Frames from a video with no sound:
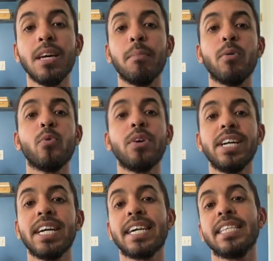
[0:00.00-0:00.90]
but we're
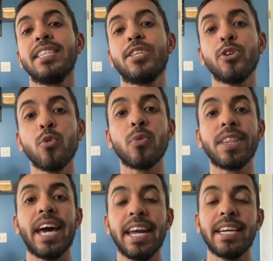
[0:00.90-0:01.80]
not going to deal with
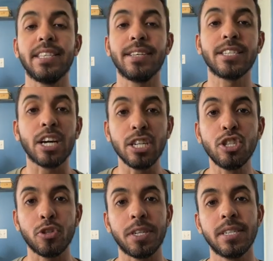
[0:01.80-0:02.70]
that in this country.